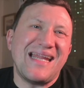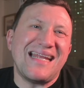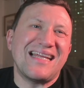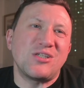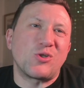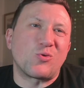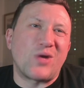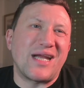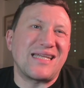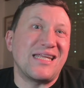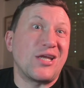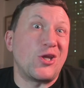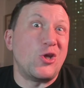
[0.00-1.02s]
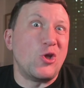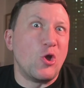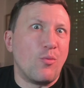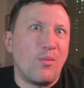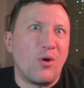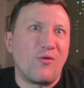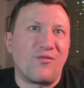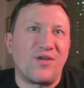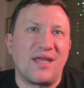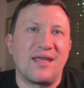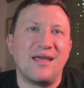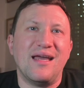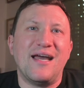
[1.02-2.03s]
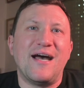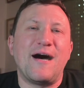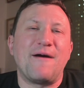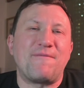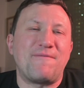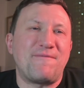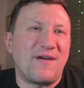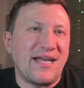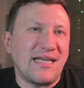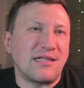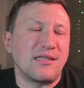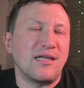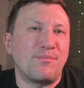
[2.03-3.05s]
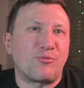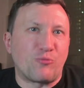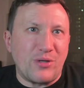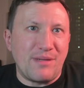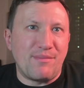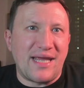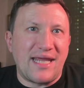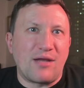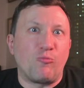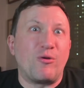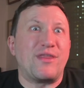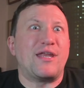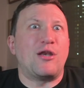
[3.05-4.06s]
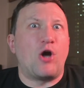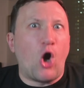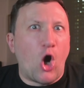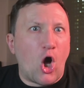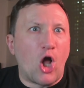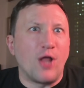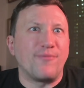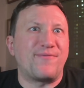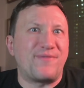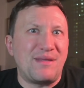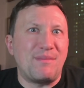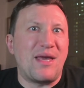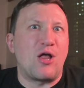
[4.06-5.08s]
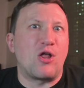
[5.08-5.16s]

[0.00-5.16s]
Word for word: and directing a new movie a Fight Club remake with an all female